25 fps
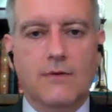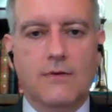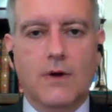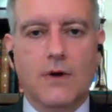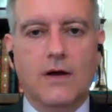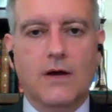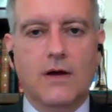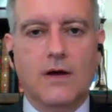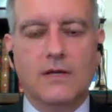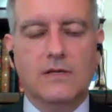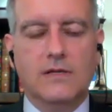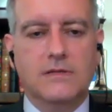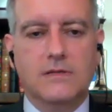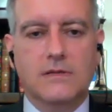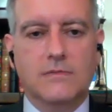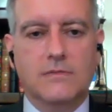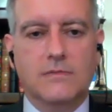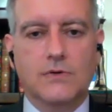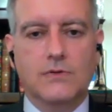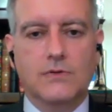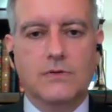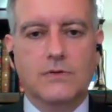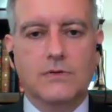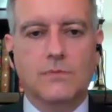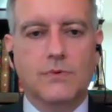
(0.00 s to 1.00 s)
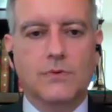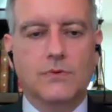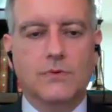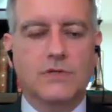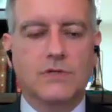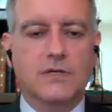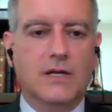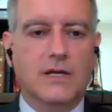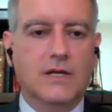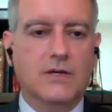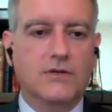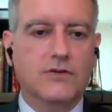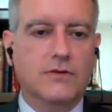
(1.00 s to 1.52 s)
Iran is the most
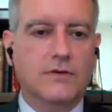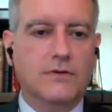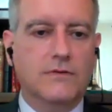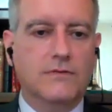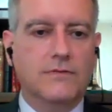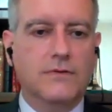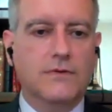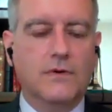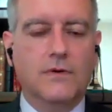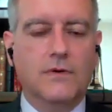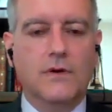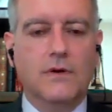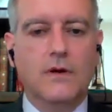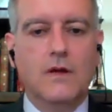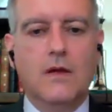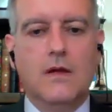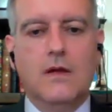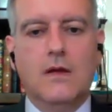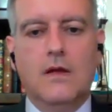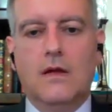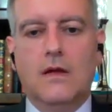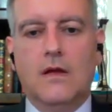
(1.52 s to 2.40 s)
important issue for